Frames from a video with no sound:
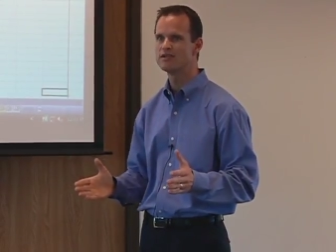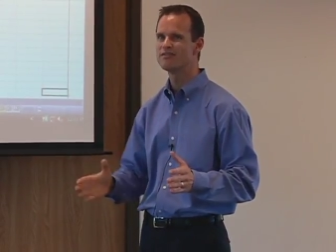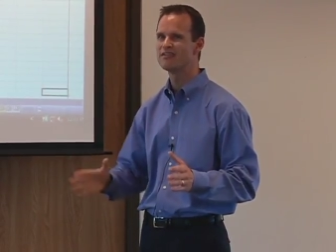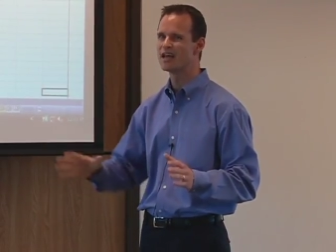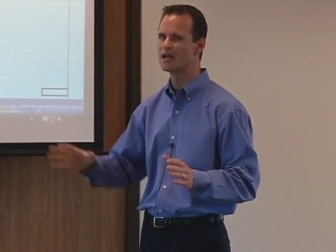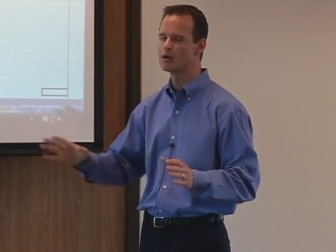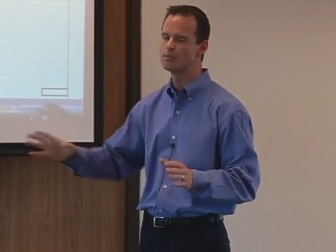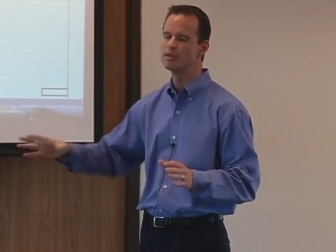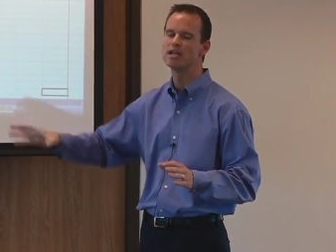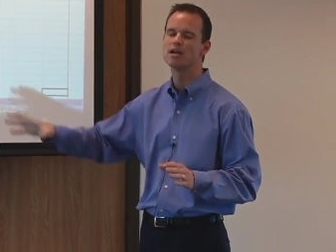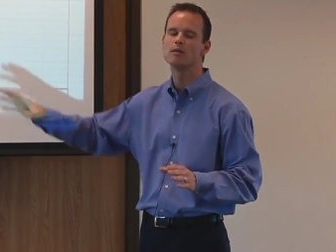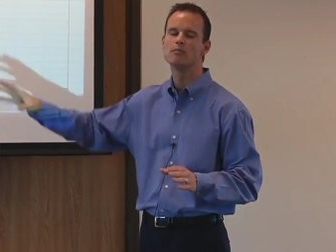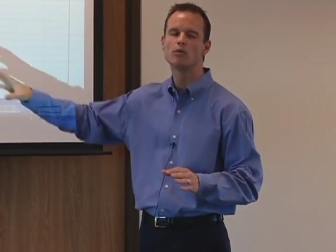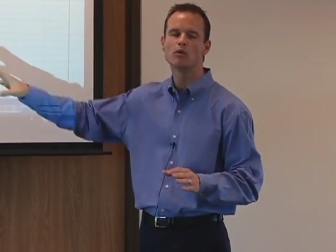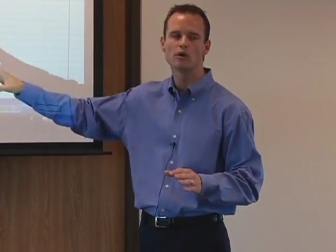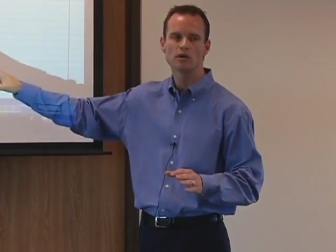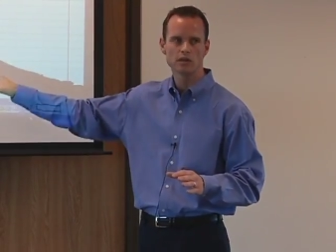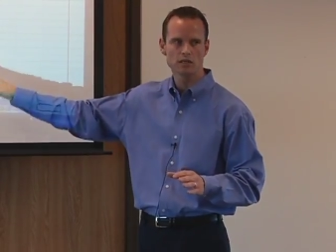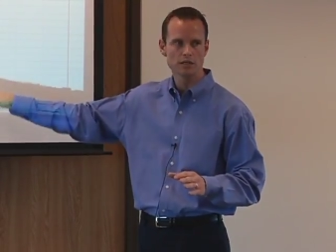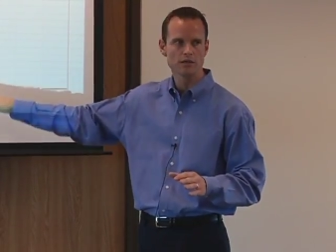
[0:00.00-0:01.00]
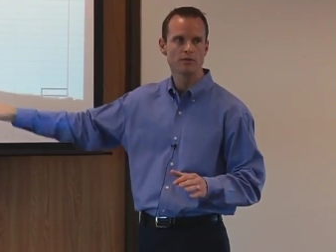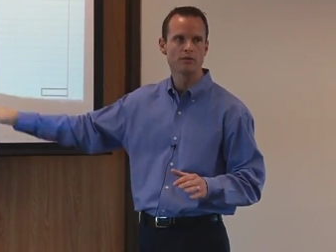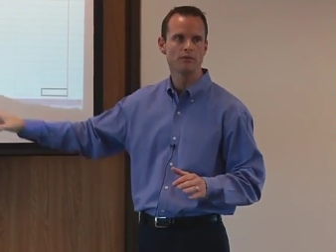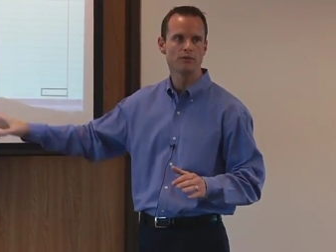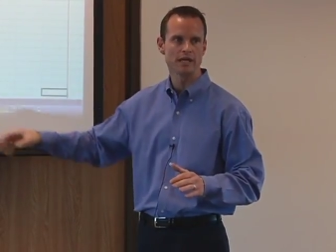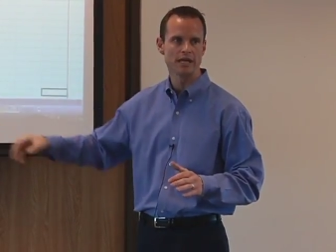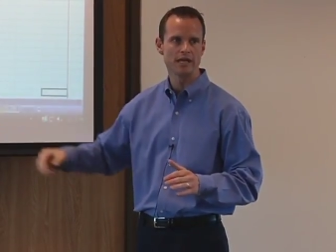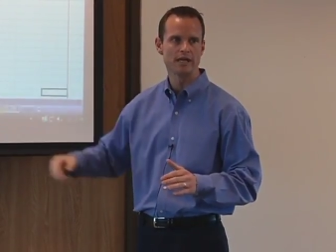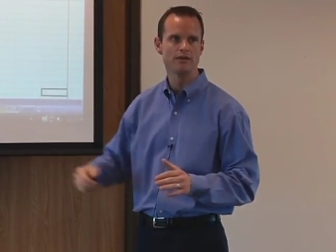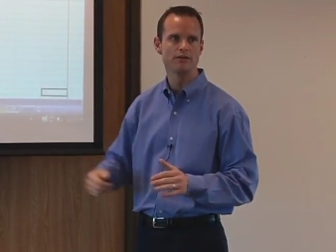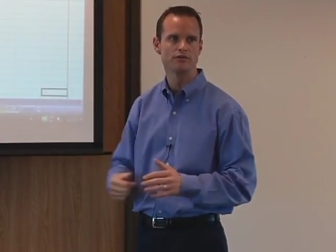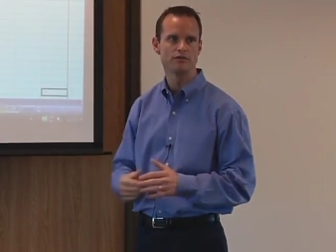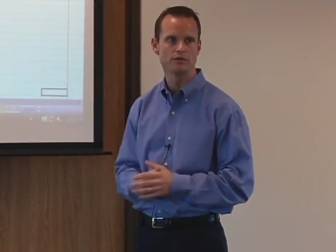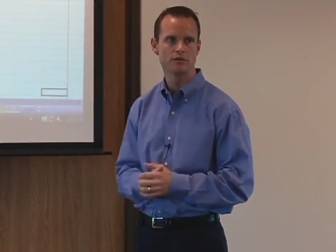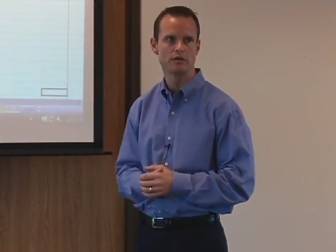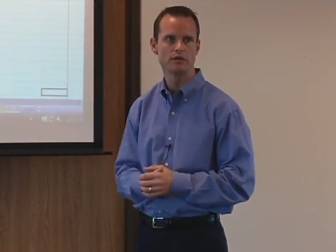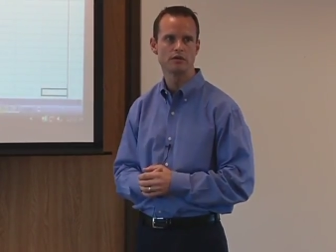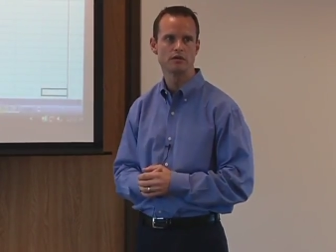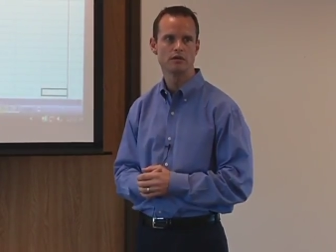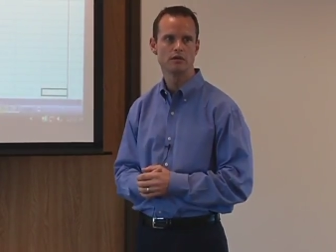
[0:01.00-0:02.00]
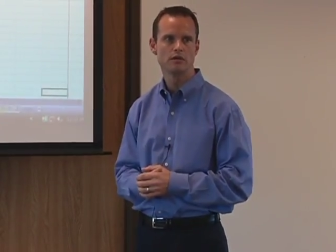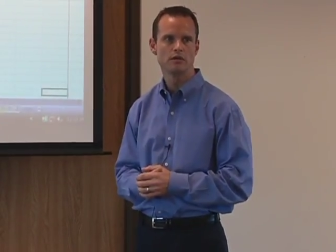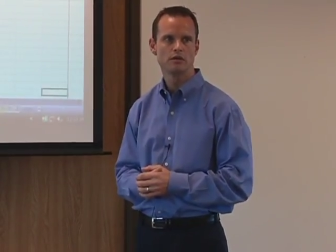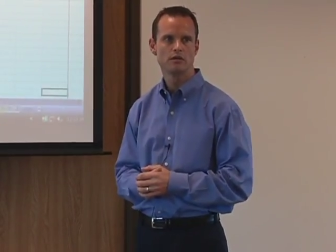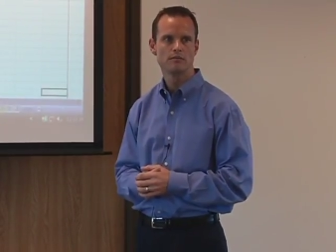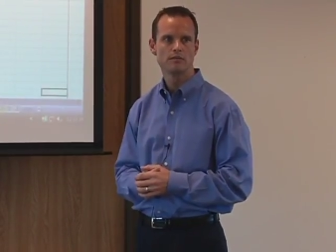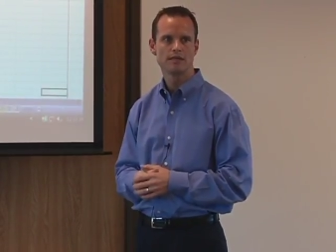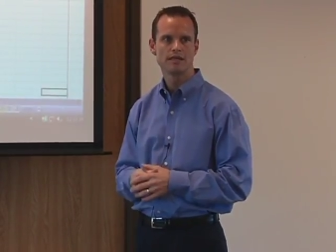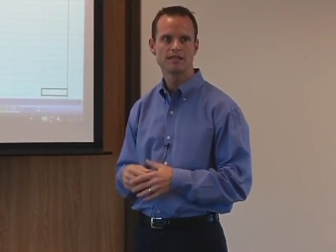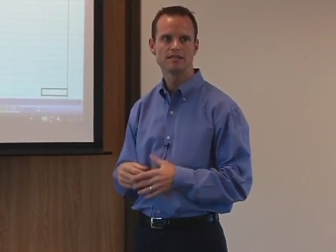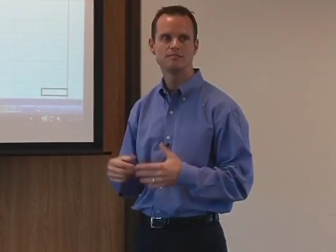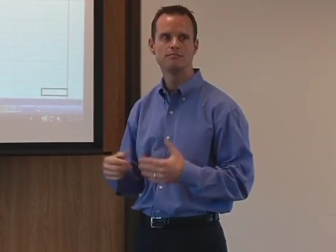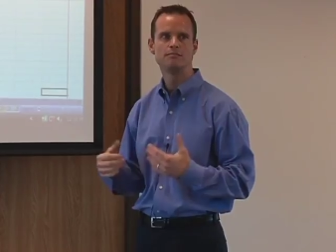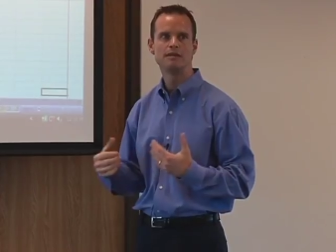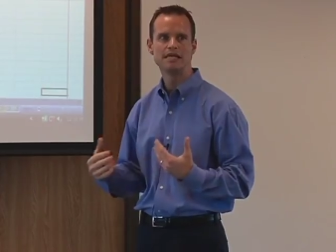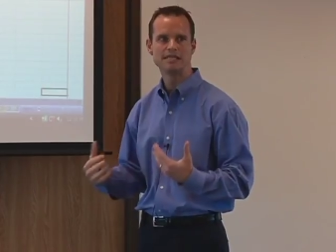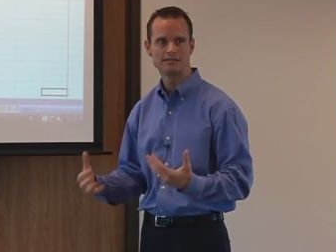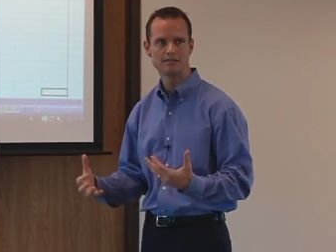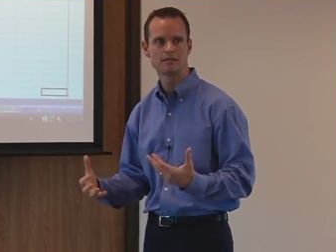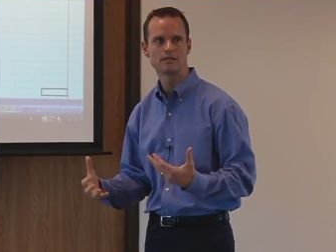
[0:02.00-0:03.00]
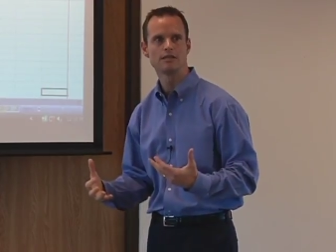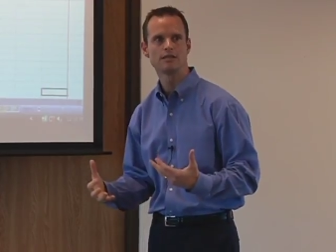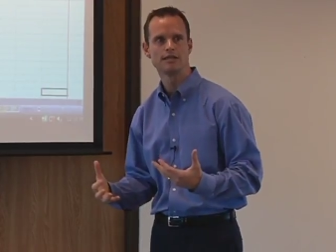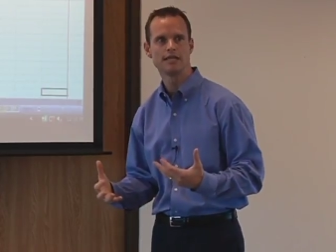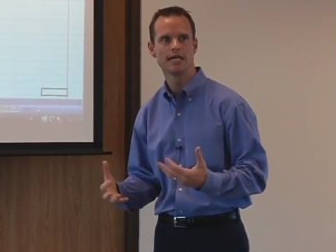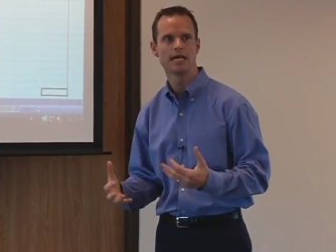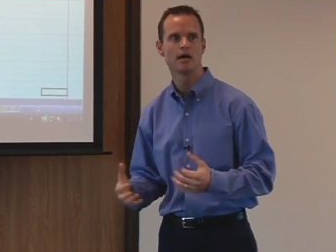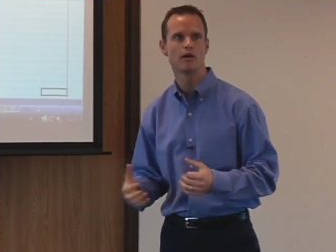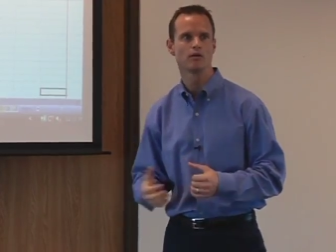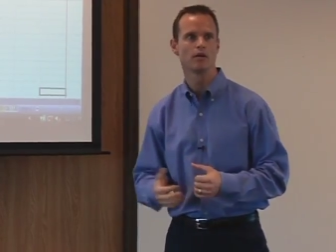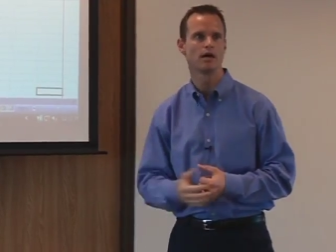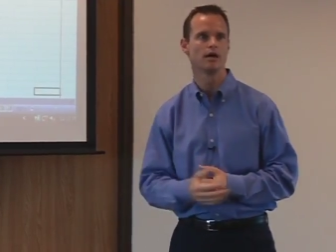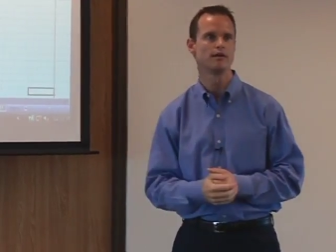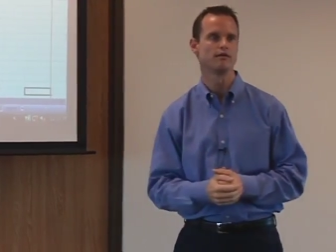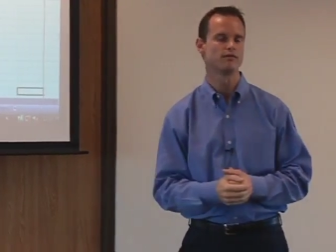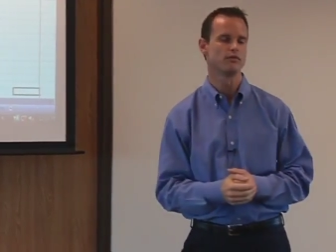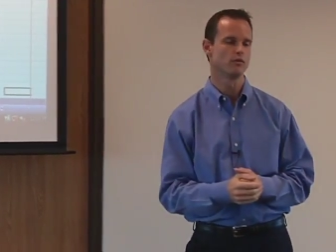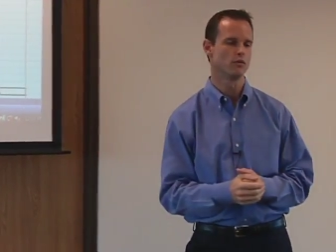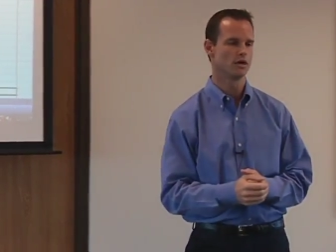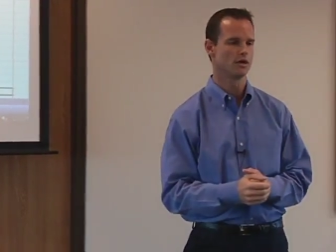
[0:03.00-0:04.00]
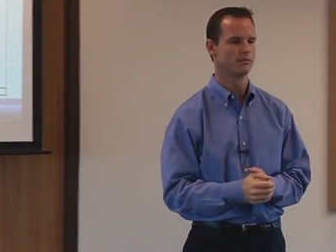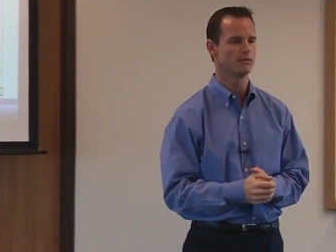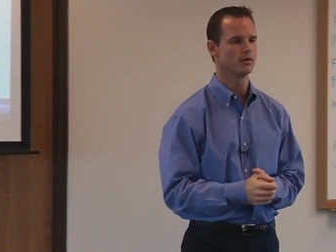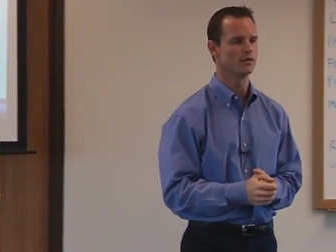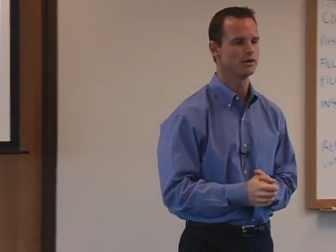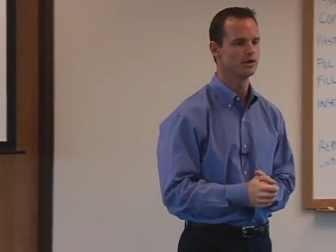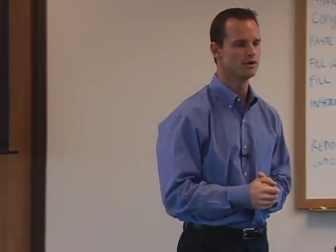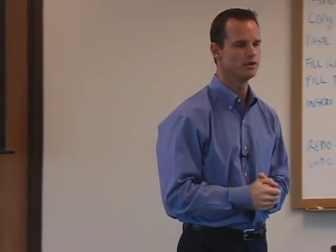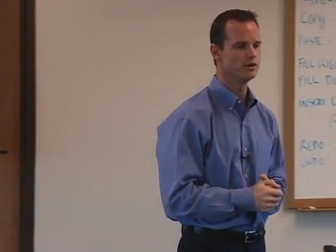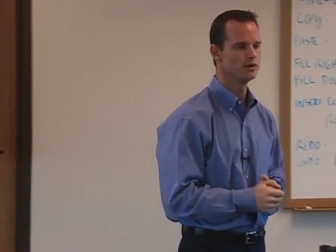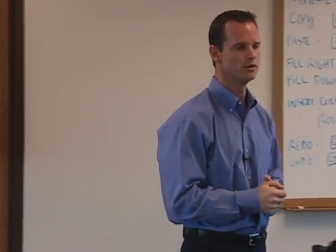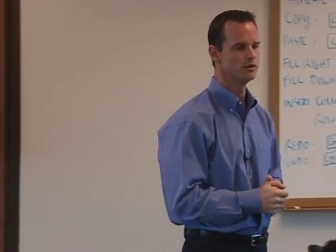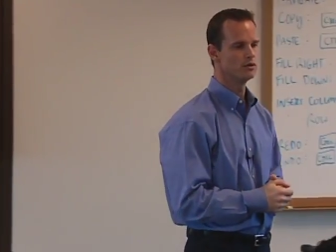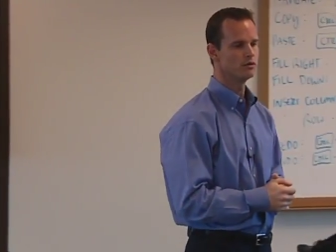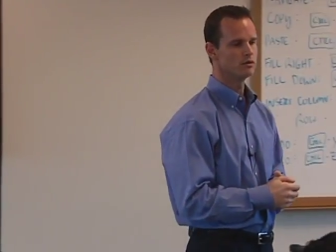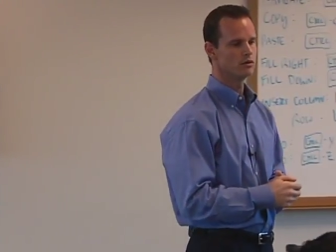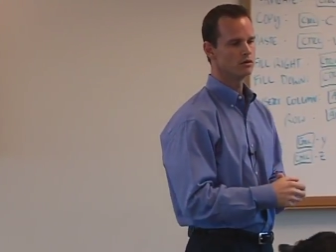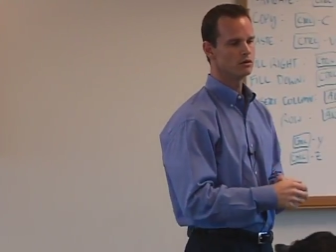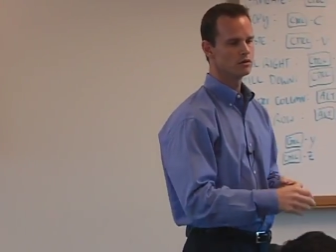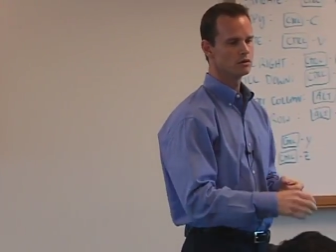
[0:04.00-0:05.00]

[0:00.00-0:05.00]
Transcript: That'll become more clear when we get into it. But that's basically the outline for what I'm going to do.